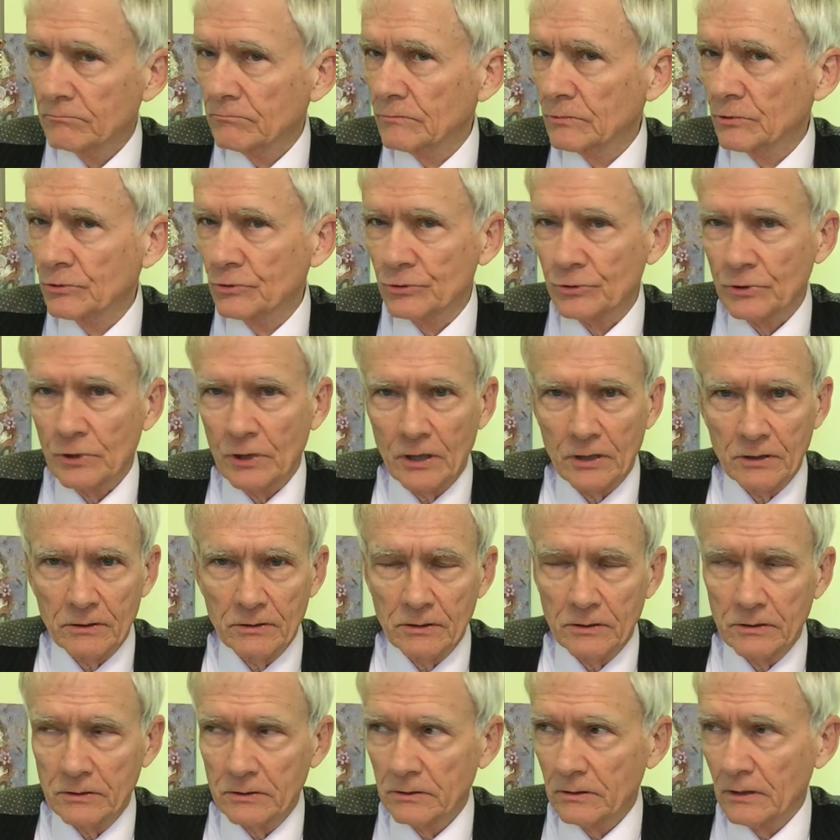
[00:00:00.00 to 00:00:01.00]

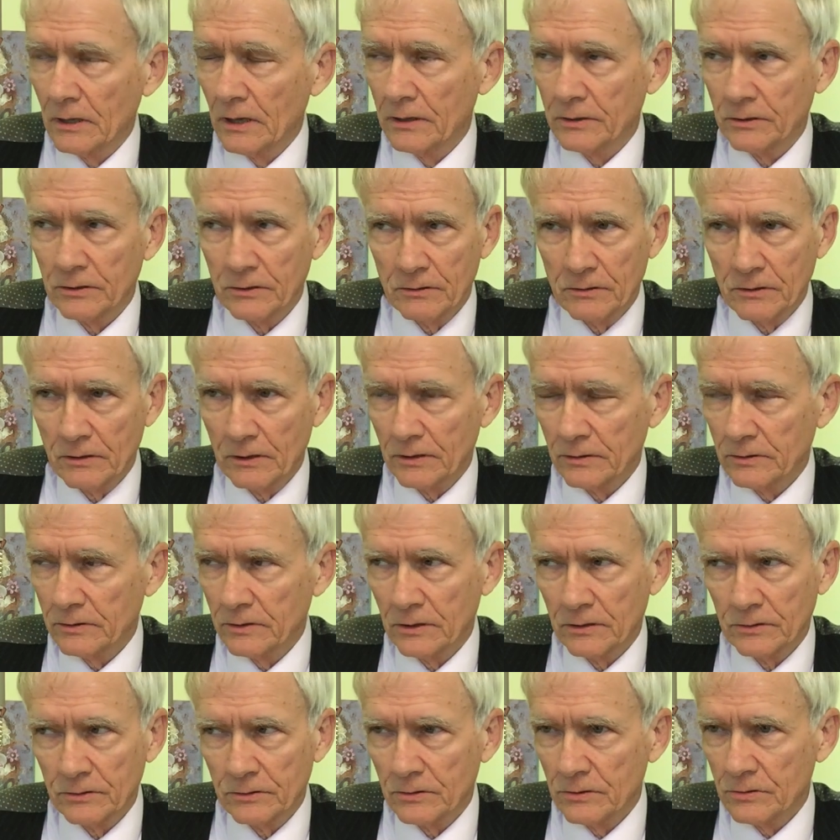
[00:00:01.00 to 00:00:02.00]
Sadly, I did not
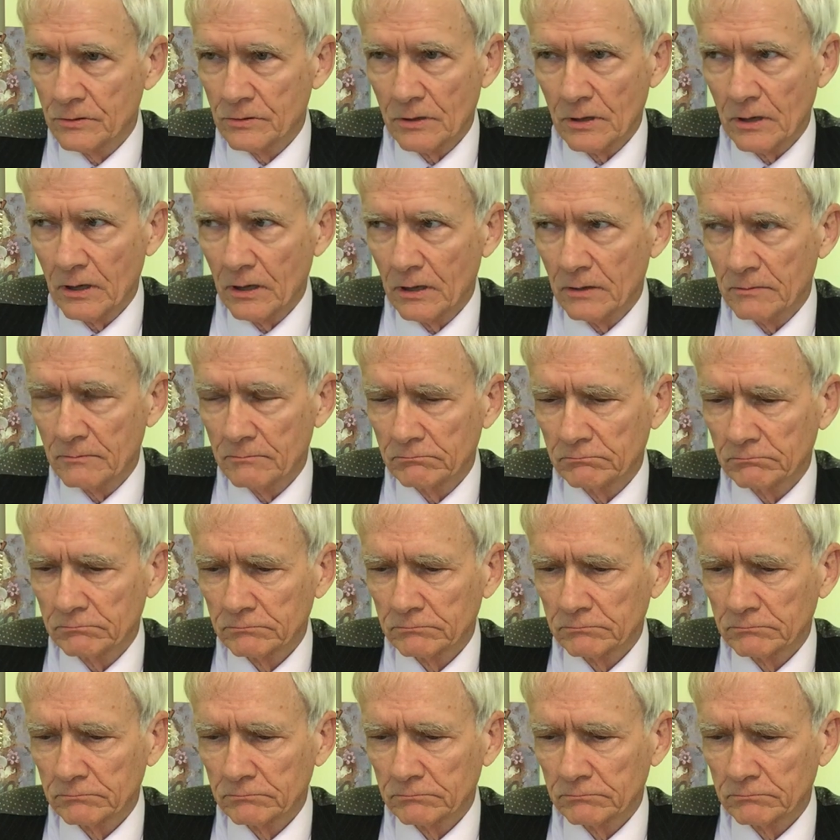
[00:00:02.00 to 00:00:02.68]
get the job.